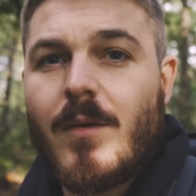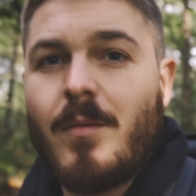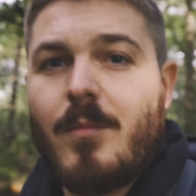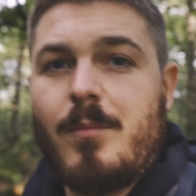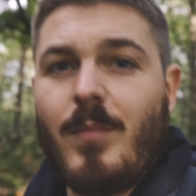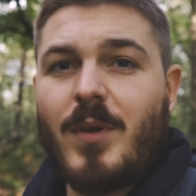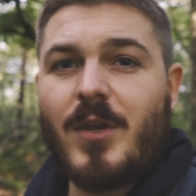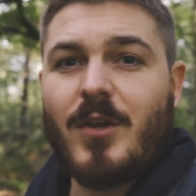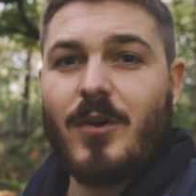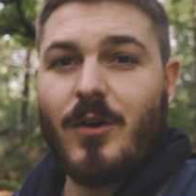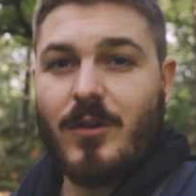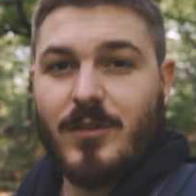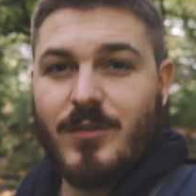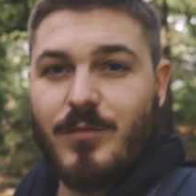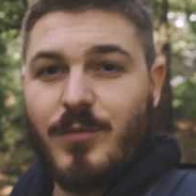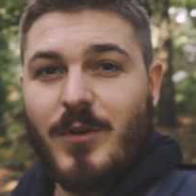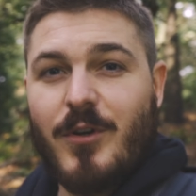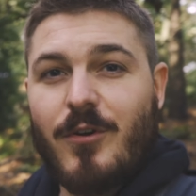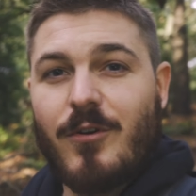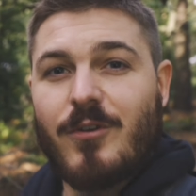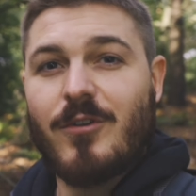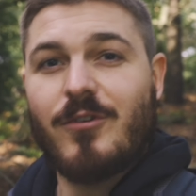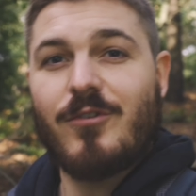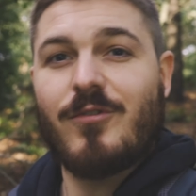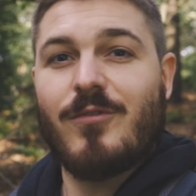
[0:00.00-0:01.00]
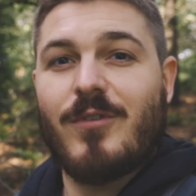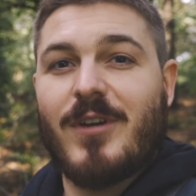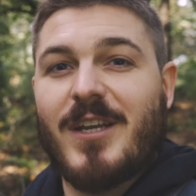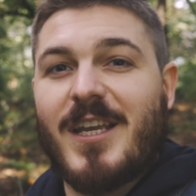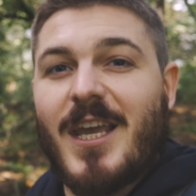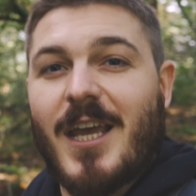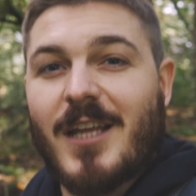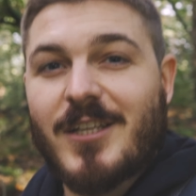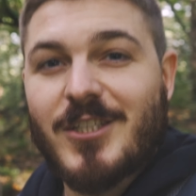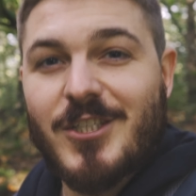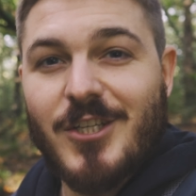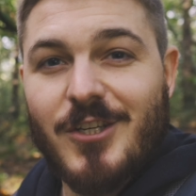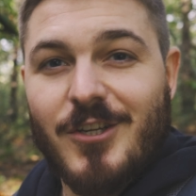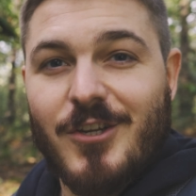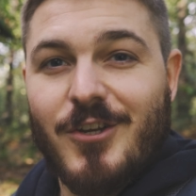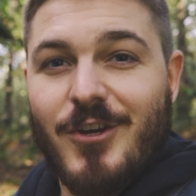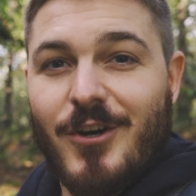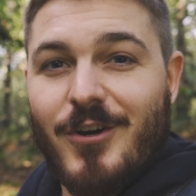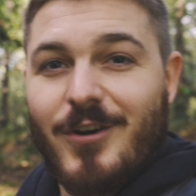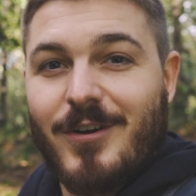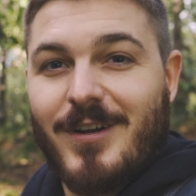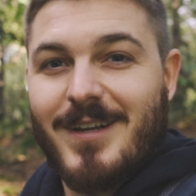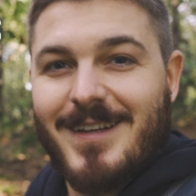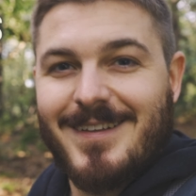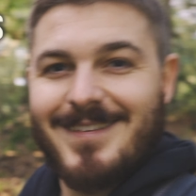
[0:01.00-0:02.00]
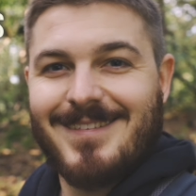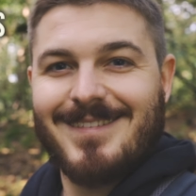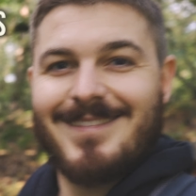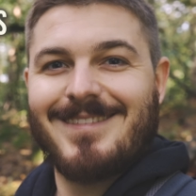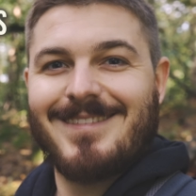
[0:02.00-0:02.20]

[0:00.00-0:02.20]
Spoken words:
because we're gonna do catch and cook.